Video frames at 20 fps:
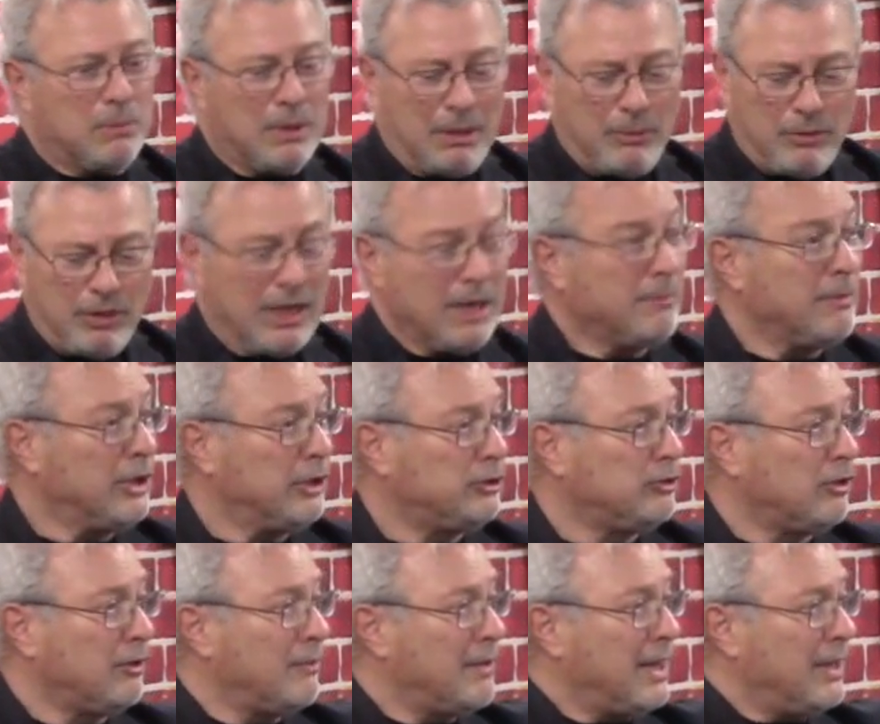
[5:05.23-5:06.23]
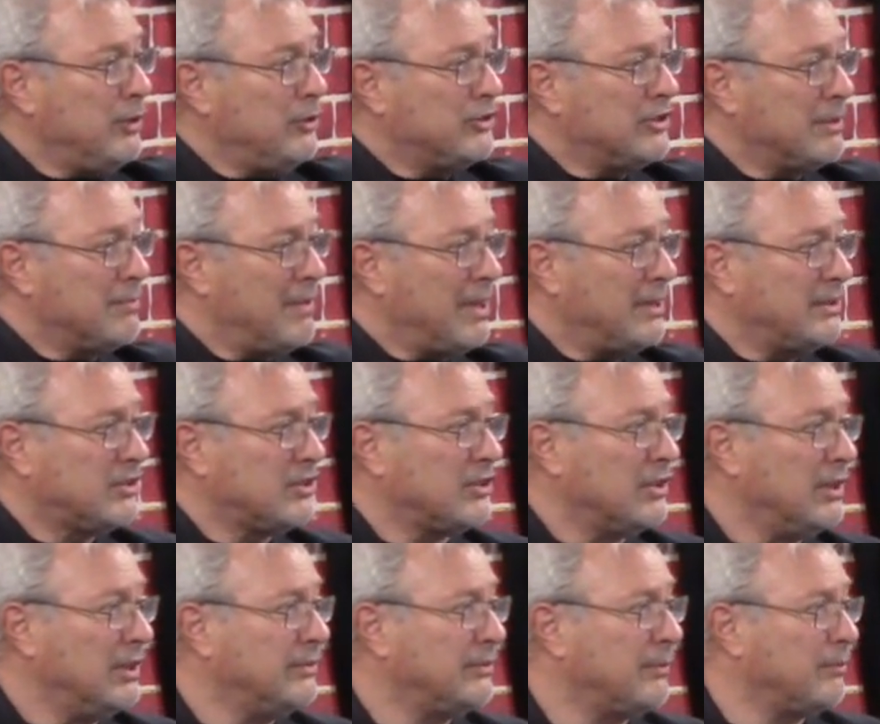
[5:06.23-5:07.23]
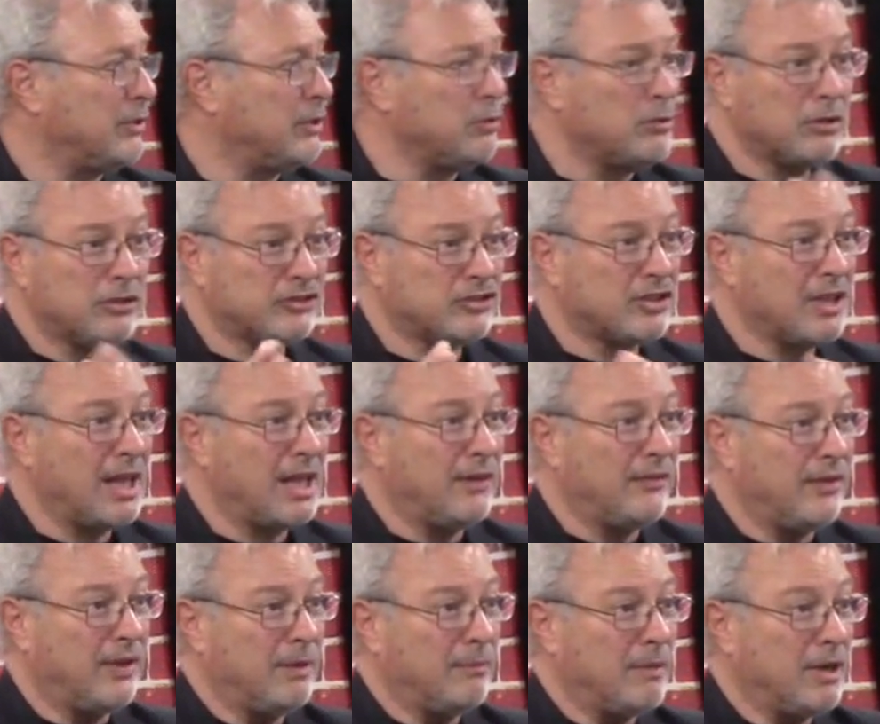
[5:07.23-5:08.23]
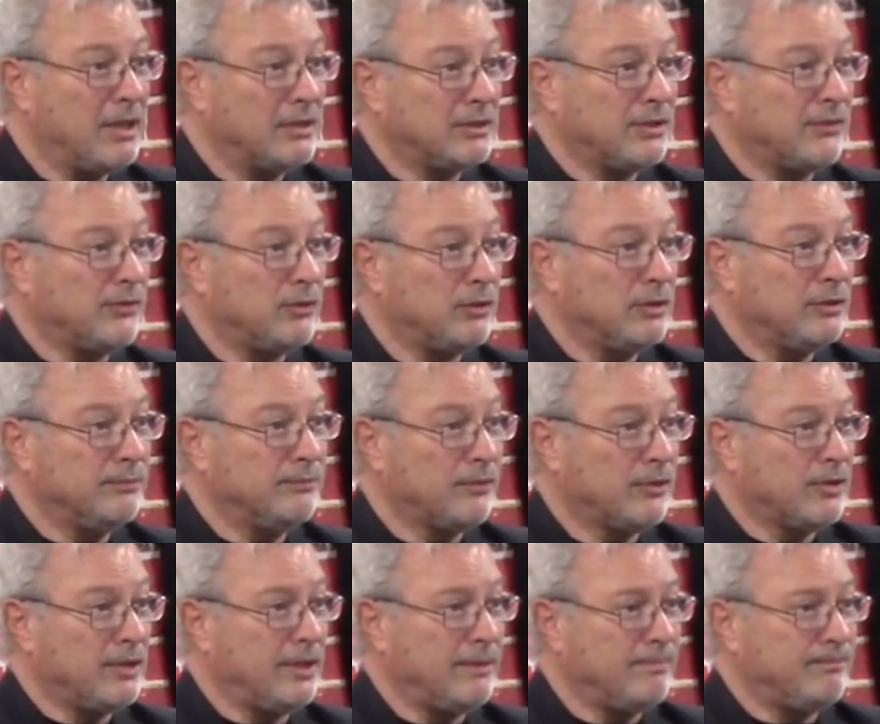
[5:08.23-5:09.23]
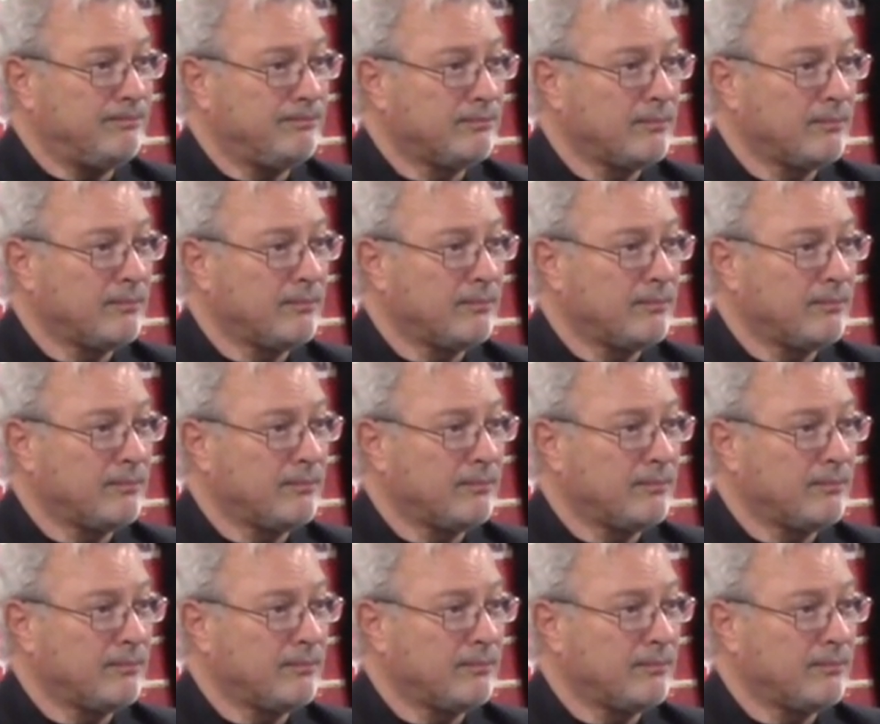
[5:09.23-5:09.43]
But I want you to make sure I'm not using my sleeves. I'm going to do a little sleight of hand magic for you, okay?